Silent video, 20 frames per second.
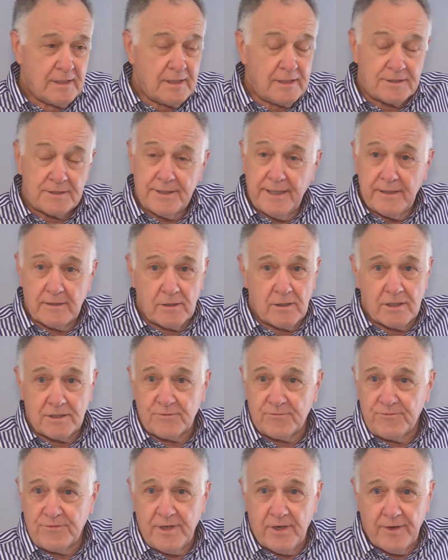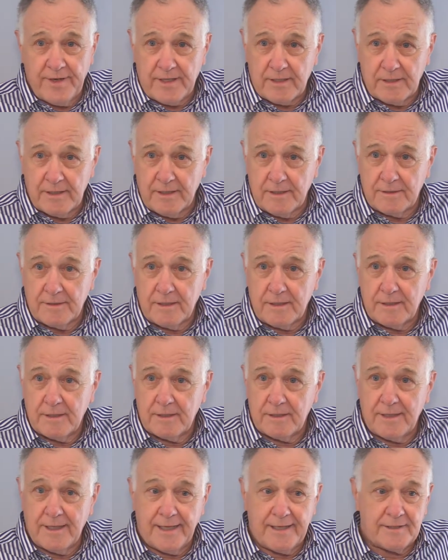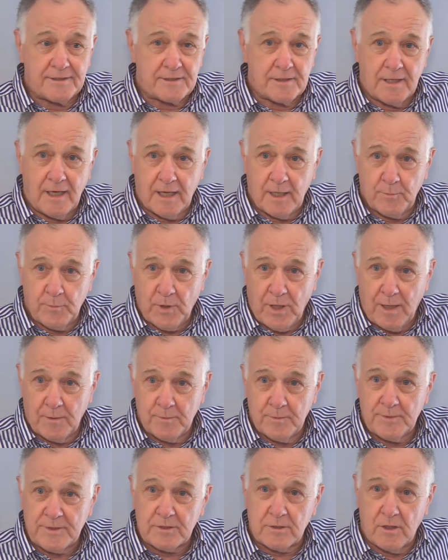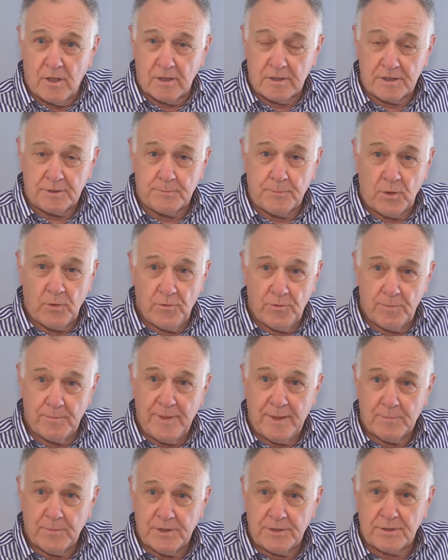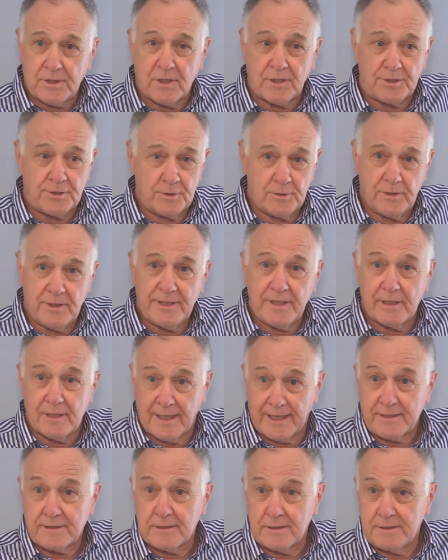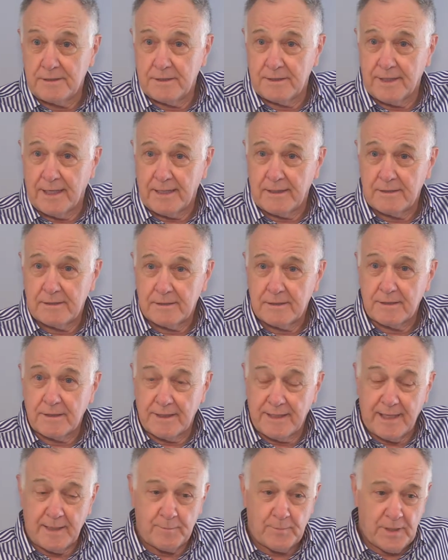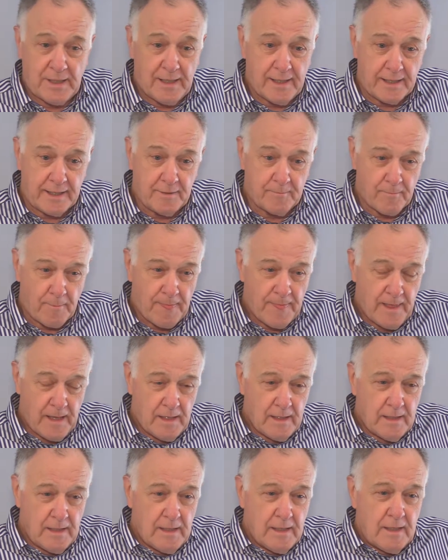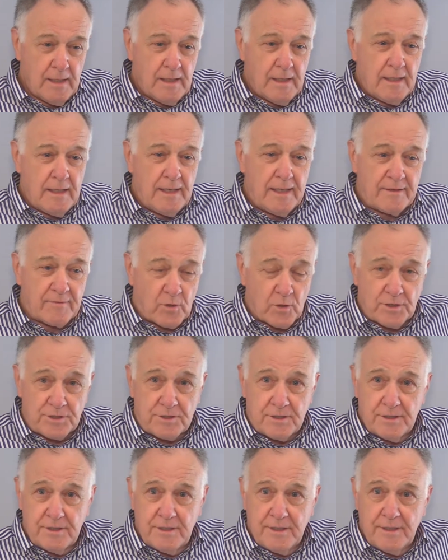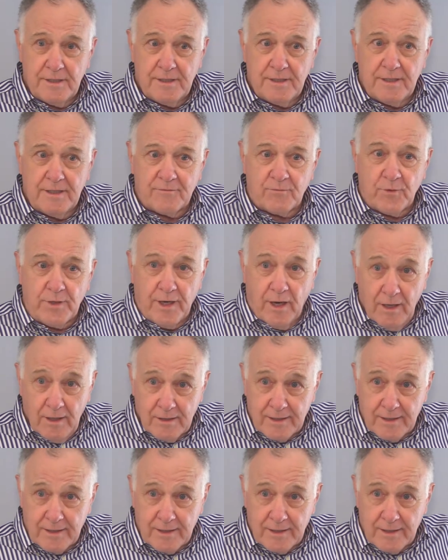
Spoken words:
The state law is very clear that that is not a problem as long as both members are duly elected to that body. And of course, if we are